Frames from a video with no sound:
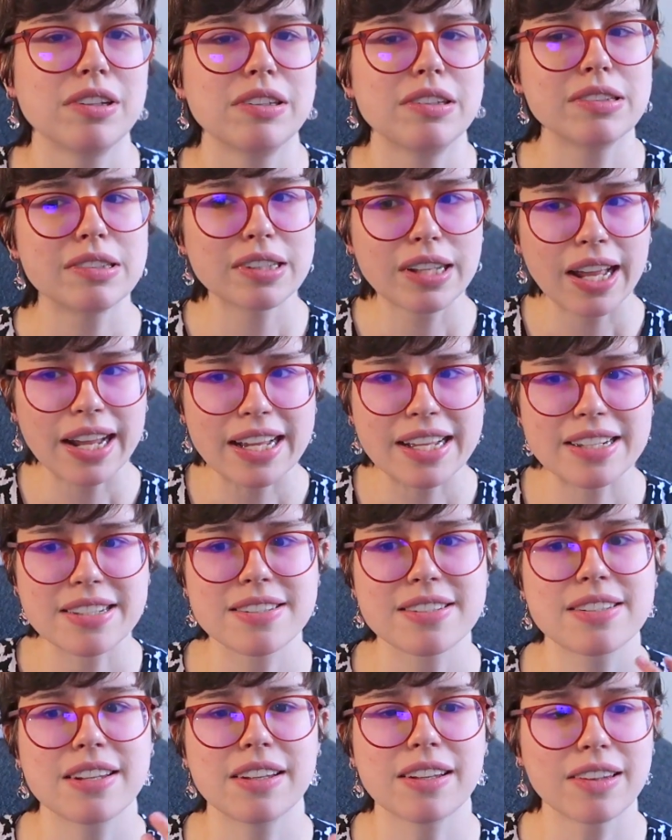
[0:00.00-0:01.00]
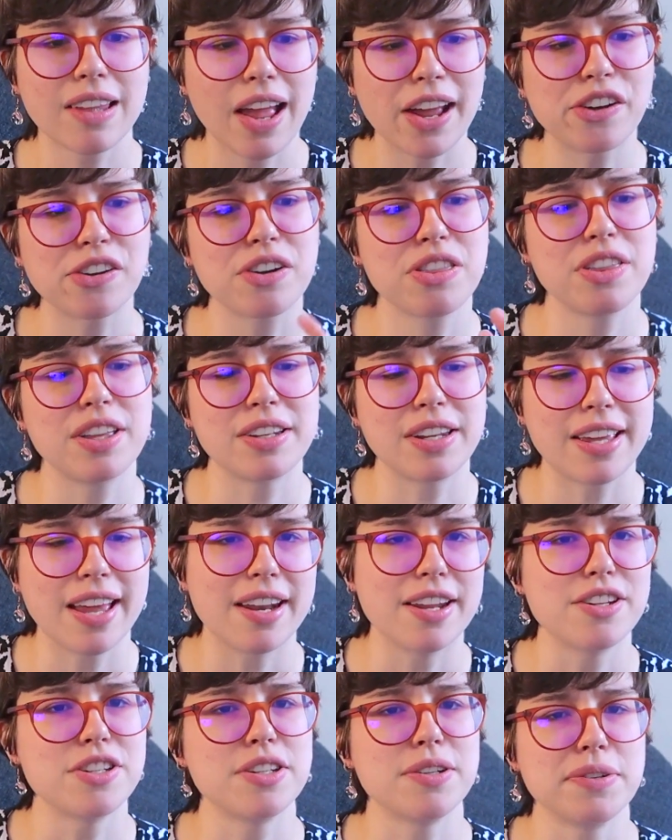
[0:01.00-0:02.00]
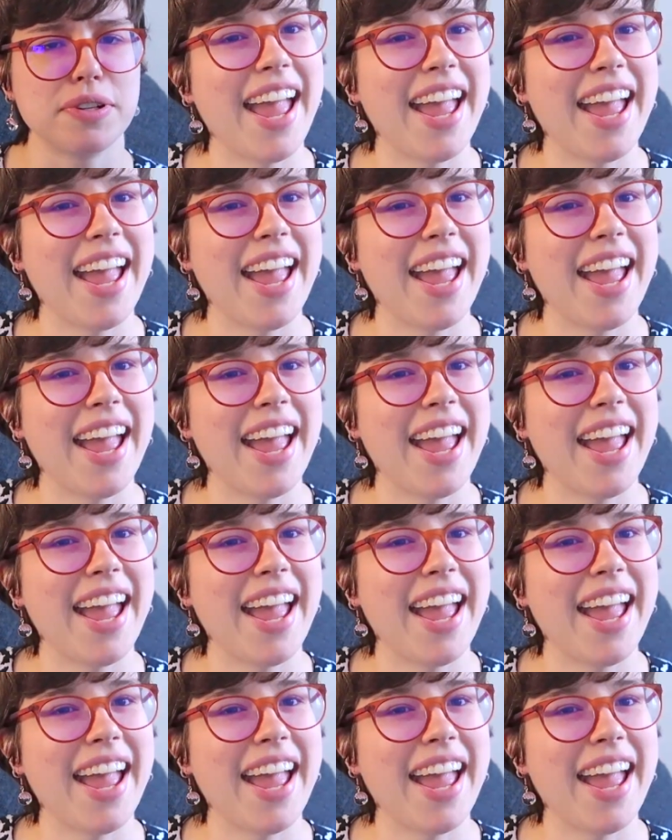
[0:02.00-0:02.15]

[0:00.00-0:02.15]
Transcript: a lighter thing to get into.